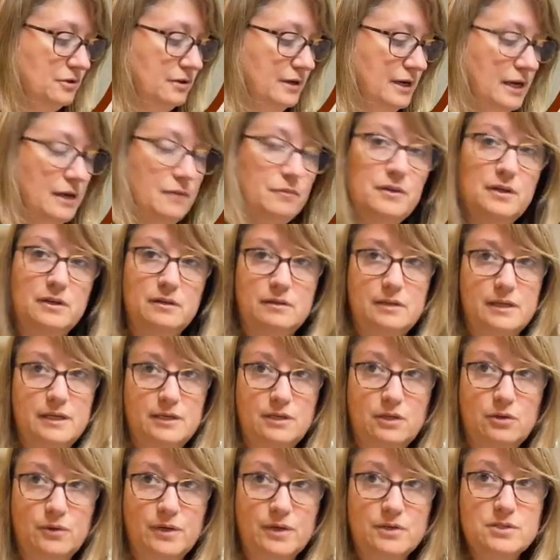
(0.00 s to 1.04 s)
And then, you
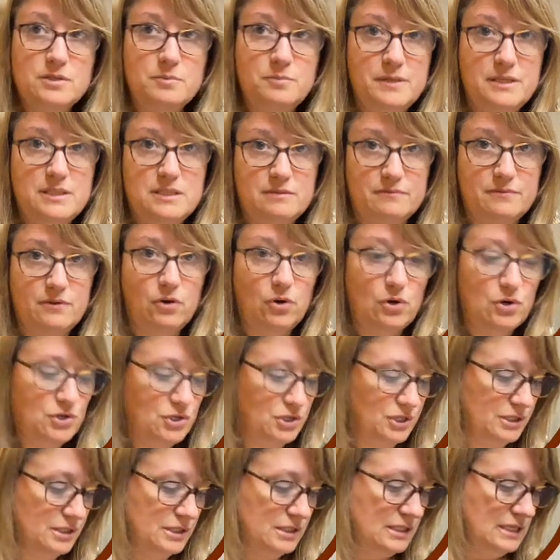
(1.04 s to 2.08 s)
know, here's a piece of
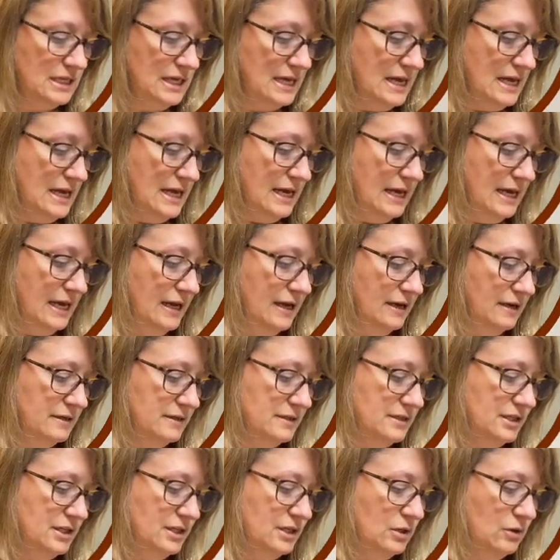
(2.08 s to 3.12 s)
arches,
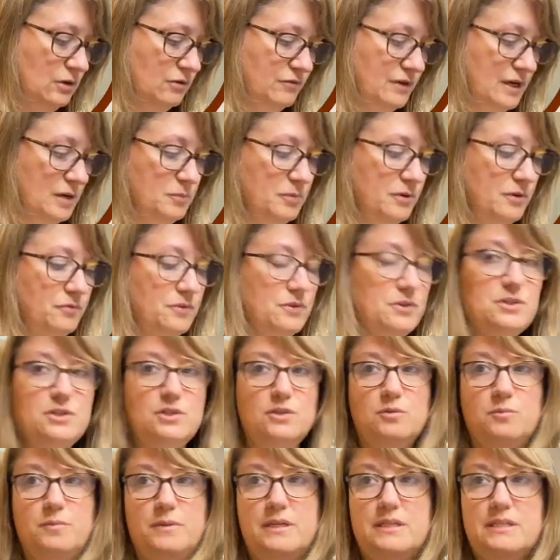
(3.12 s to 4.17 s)
and you know, if I put the
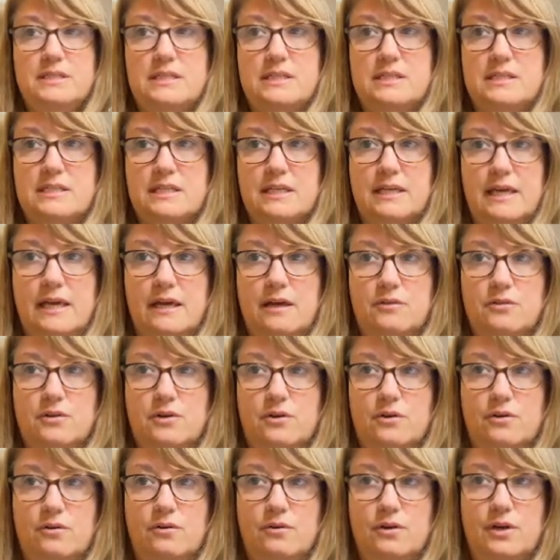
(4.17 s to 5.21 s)
two pieces
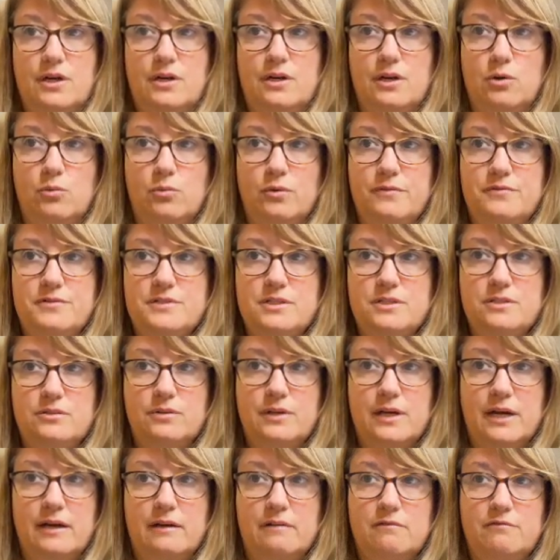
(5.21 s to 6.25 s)
together, you know, we've still
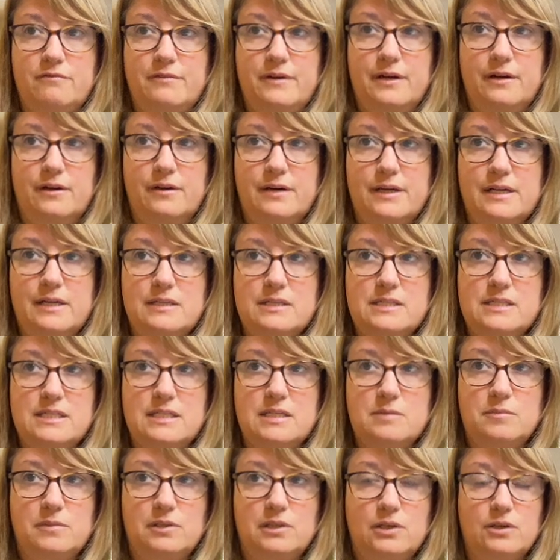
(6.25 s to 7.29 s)
got a very
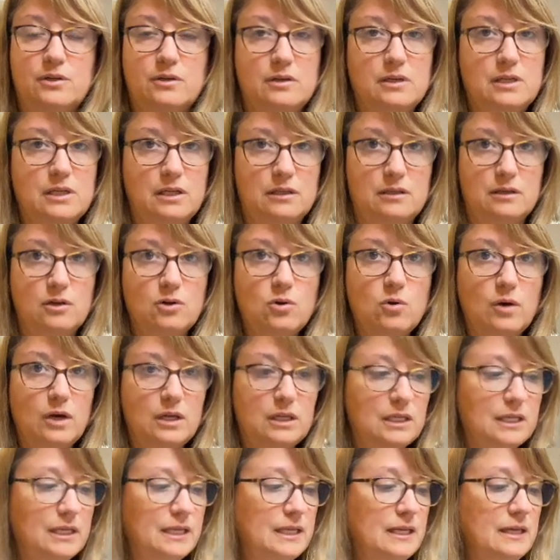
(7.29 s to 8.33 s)
similar color
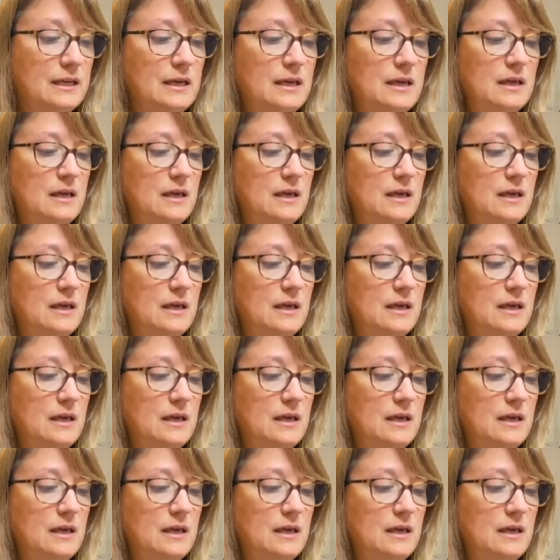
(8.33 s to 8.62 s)
quality.